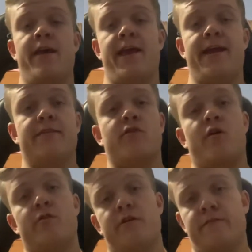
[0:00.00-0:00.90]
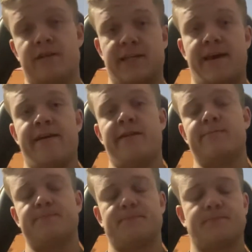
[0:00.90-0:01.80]
He could throw it over his head
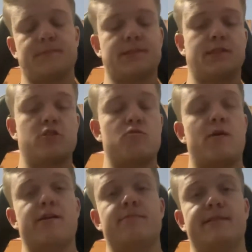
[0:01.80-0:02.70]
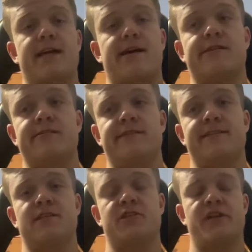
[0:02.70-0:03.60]
to a wide open guy who
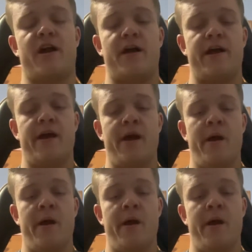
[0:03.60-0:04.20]
gets a shot.